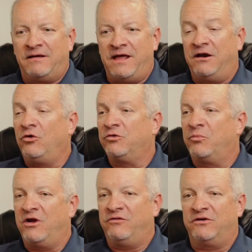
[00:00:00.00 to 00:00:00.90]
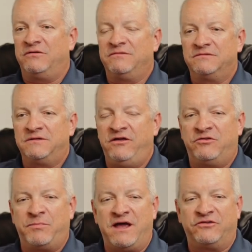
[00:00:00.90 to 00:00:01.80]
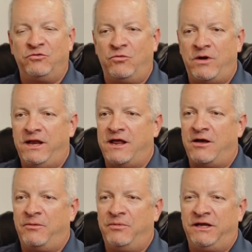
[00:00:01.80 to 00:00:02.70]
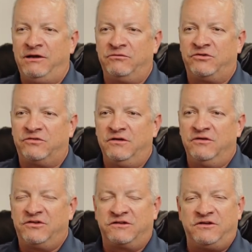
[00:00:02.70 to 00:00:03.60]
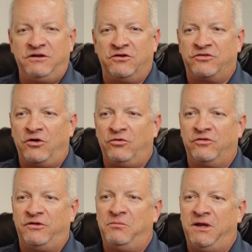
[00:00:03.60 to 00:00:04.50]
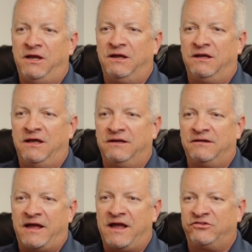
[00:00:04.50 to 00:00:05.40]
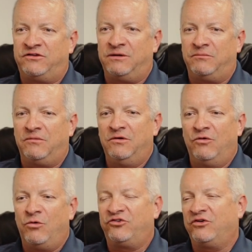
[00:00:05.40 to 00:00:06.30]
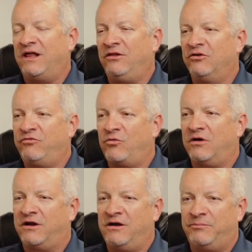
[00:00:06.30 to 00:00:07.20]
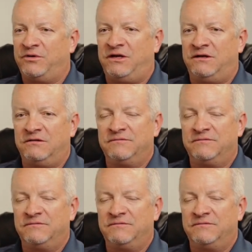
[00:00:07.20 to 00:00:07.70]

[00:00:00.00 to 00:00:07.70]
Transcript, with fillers: I had an older brother. He's passed away now, but he was 16 years older than me, and I asked him, what should I look for in a company?